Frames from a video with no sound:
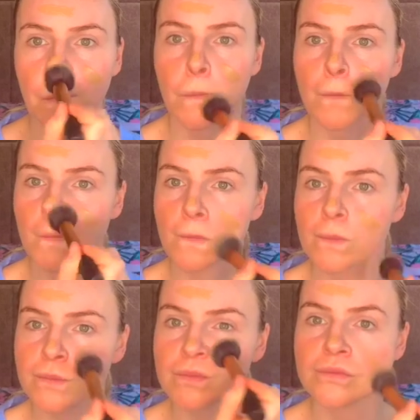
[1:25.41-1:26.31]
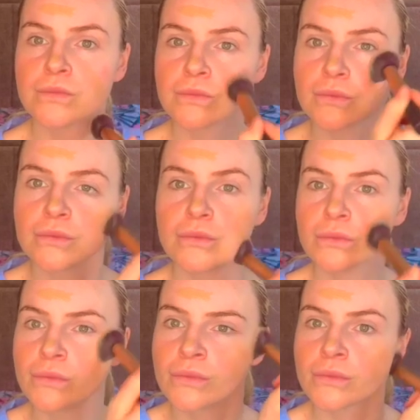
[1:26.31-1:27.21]
but today I've gone in with the Real
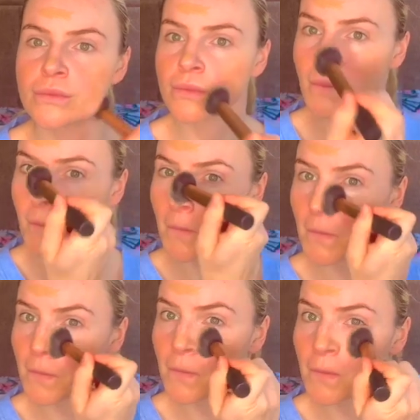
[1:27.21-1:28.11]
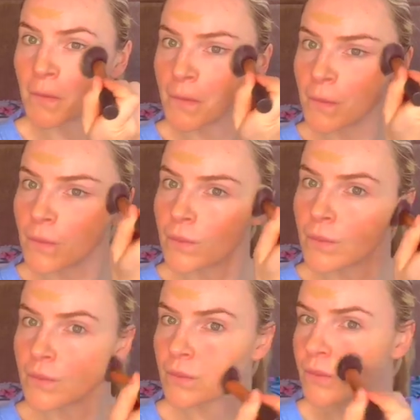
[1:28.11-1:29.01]
Techniques Expert Face Brush for
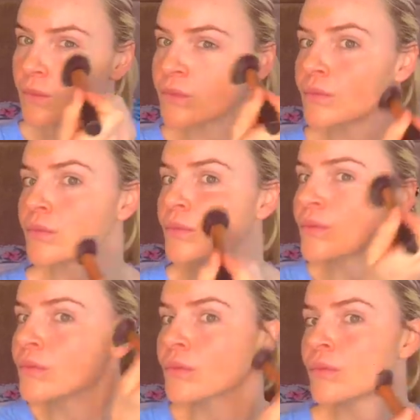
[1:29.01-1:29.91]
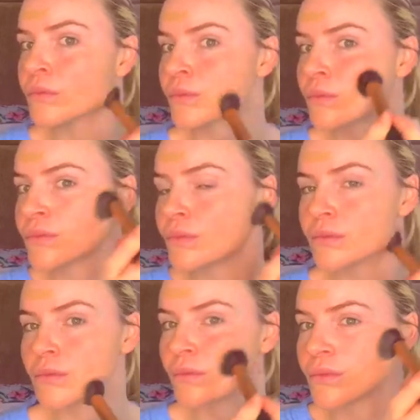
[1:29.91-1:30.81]
more of a buffed in look for
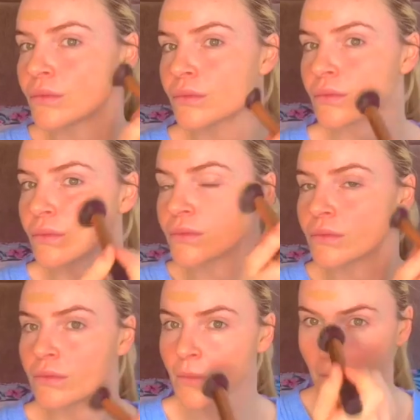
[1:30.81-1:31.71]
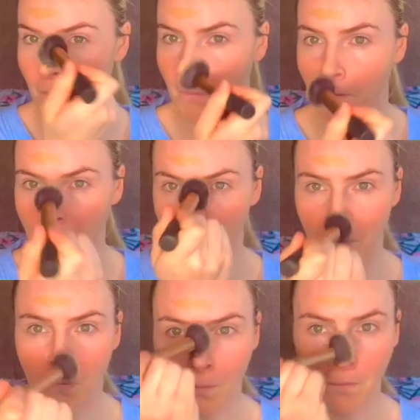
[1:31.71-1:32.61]
everyday use. It's just
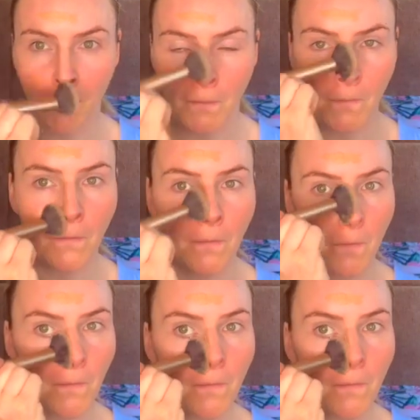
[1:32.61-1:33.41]
so natural.